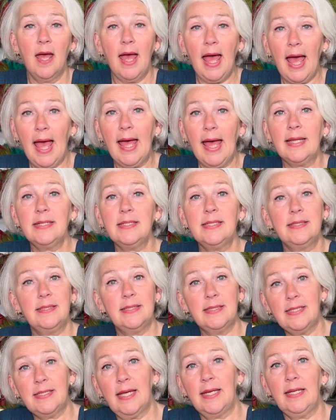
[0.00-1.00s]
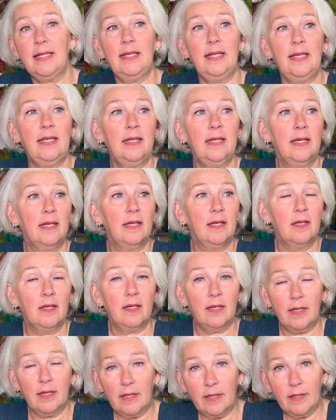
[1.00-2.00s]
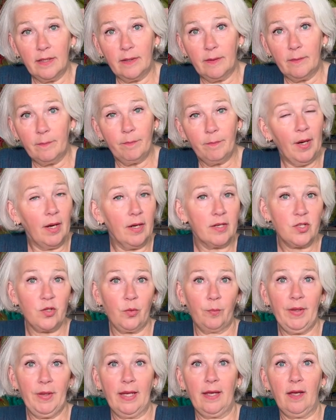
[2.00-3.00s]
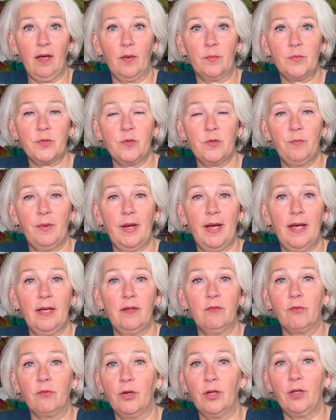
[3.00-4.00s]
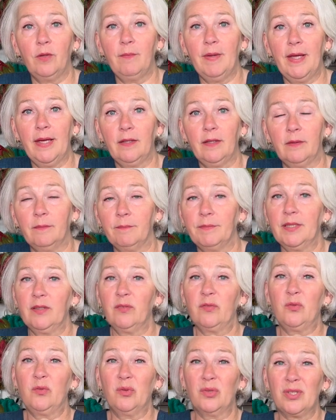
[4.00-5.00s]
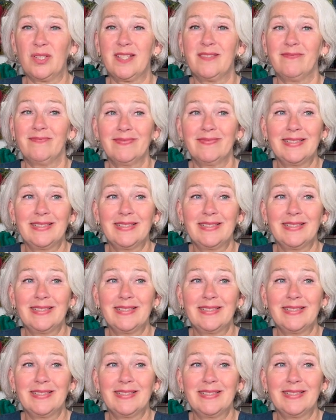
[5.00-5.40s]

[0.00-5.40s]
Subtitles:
and the daily parcel pickups by Royal Mail. But of course,